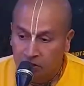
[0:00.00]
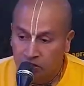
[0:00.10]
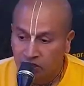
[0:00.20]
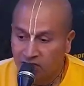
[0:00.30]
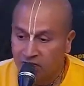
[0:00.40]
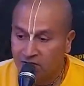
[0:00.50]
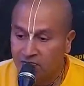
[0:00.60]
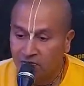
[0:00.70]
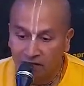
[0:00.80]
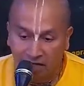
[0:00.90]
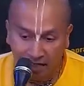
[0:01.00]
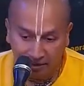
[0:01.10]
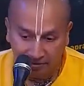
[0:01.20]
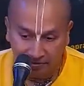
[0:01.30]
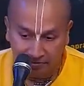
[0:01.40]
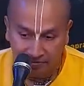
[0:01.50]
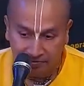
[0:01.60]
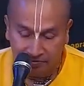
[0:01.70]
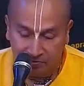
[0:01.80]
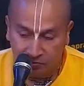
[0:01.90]
So when we pray
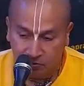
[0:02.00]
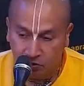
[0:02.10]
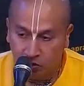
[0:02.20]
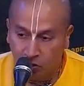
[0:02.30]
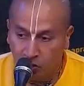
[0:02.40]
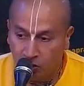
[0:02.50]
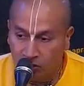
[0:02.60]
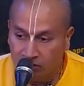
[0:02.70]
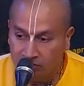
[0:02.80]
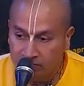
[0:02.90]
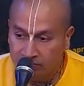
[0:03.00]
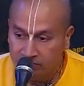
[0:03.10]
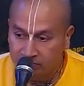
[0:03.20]
to the Lord,